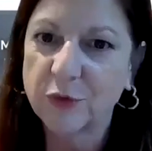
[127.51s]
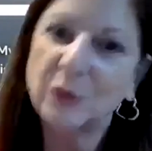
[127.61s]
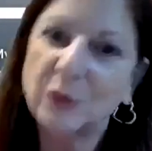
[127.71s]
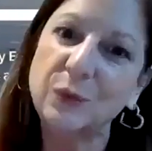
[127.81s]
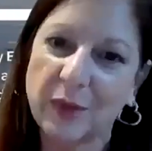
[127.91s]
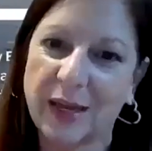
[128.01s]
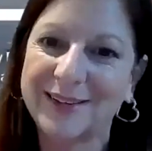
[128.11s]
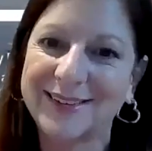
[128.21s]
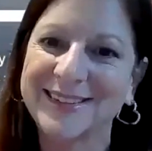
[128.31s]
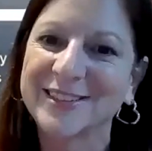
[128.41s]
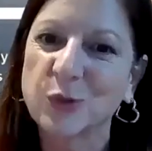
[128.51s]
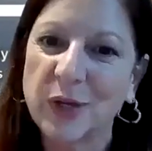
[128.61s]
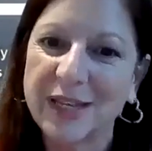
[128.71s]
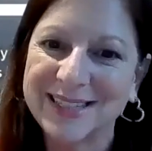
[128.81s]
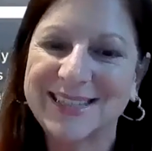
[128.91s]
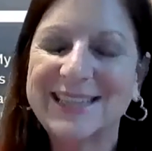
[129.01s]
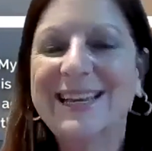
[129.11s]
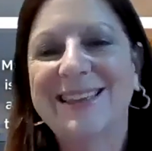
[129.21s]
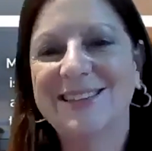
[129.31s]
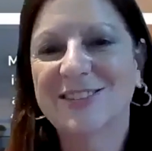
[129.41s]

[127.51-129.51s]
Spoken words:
So don't do that. Enjoy it.